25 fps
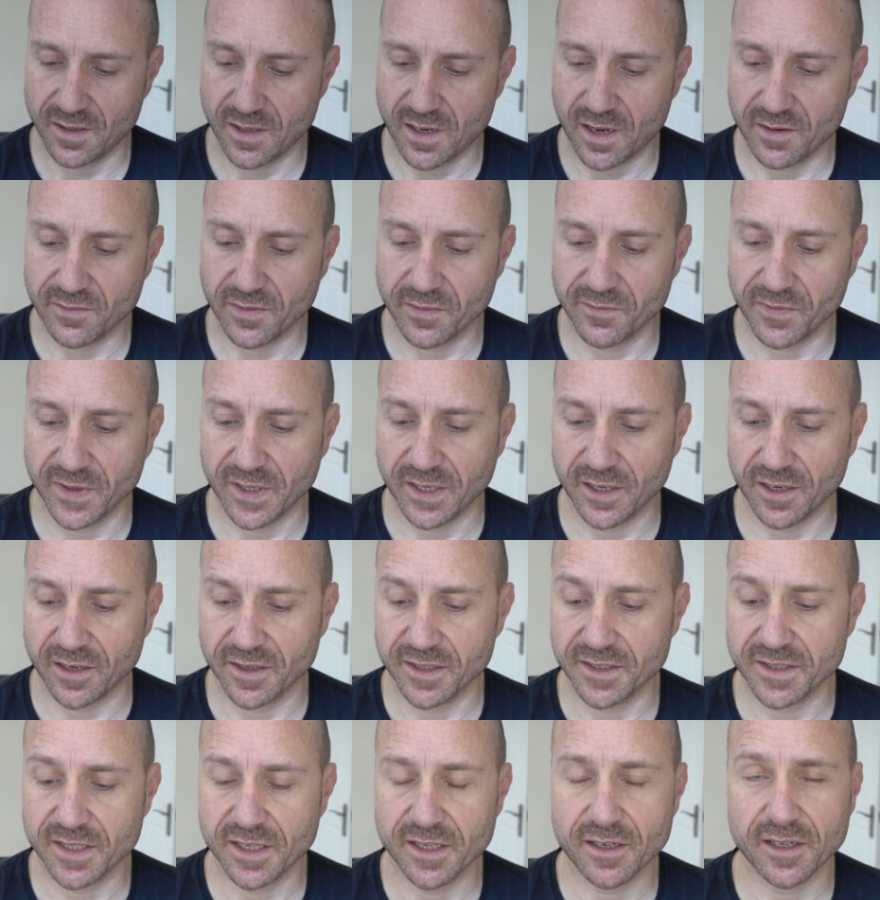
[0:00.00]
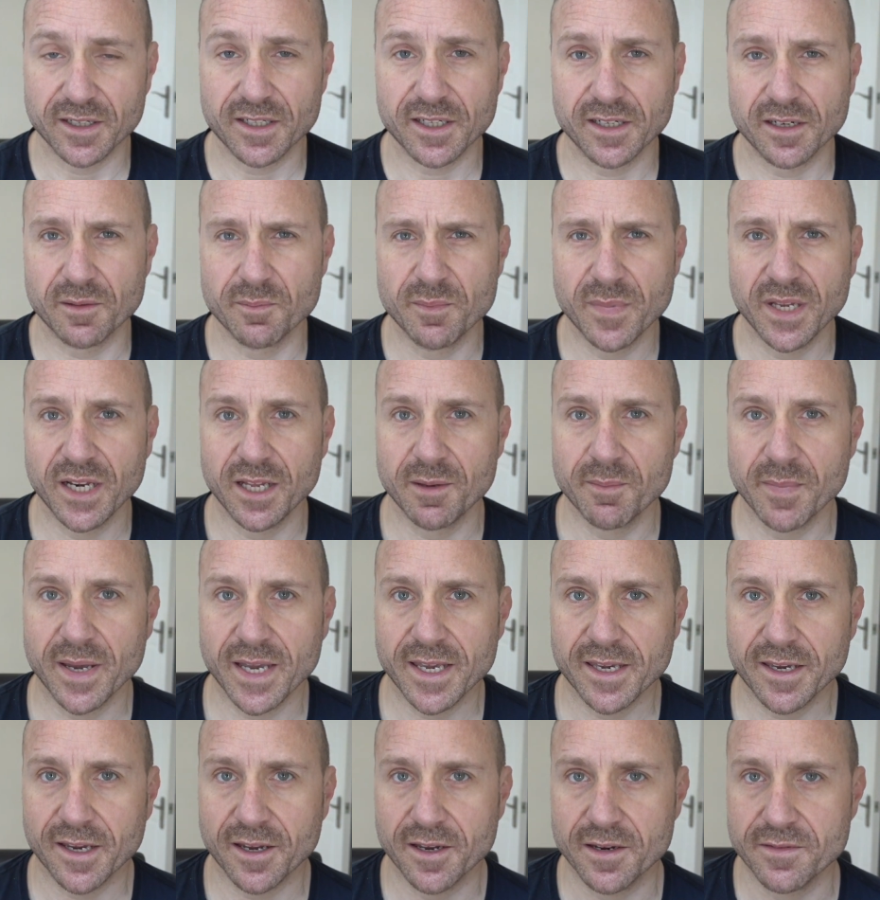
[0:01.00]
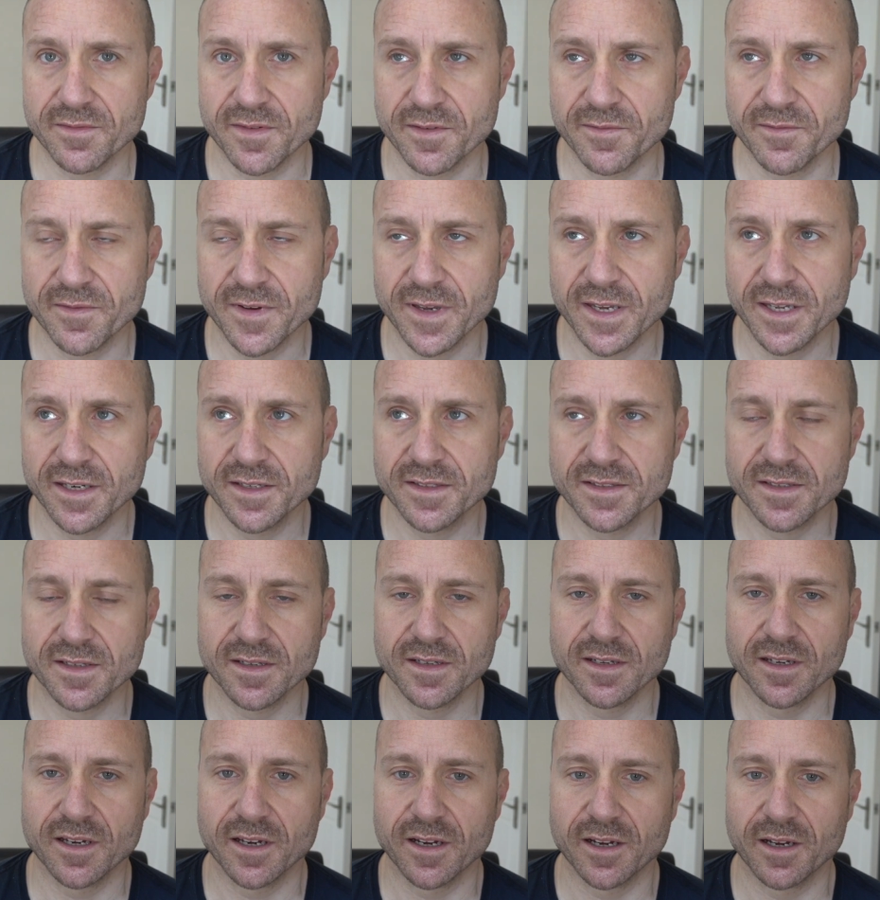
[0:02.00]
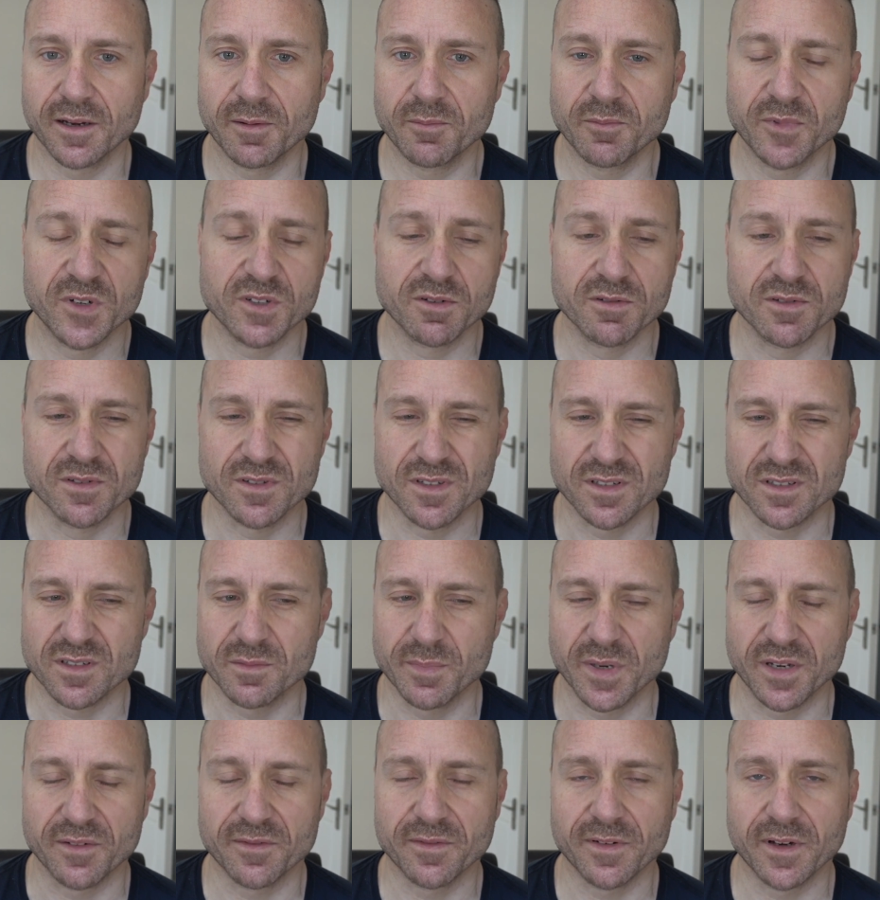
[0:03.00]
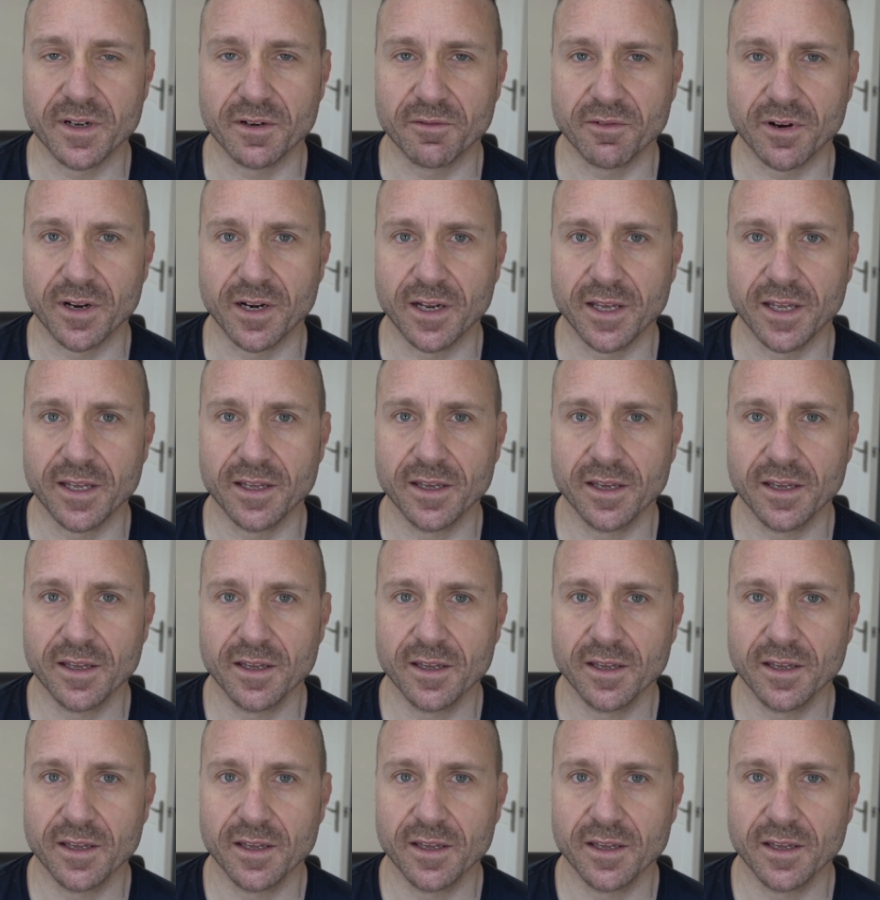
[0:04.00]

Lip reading: other video I did a mini makeover vid, which was just a bit of fun really.